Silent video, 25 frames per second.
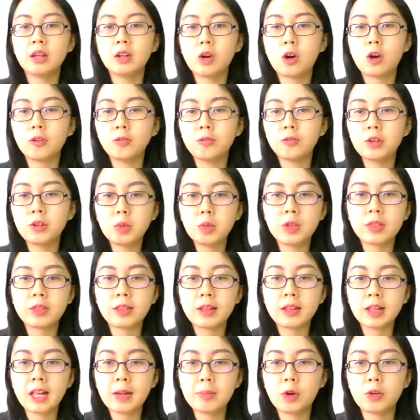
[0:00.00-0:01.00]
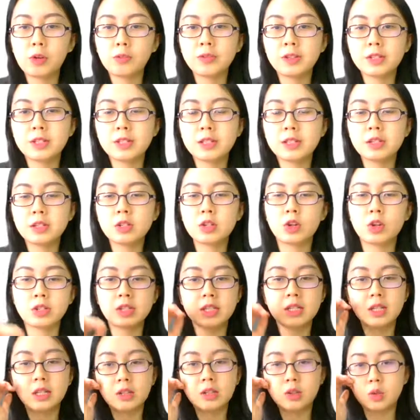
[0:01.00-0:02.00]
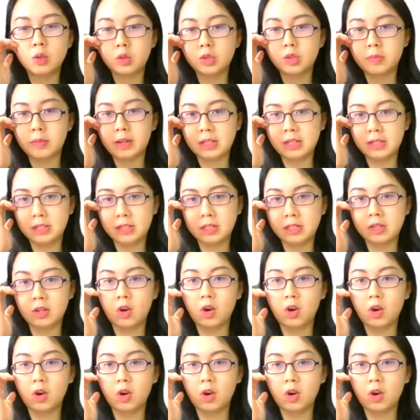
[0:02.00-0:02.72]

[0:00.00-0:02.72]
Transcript: Confirm with club officers or senior Toastmasters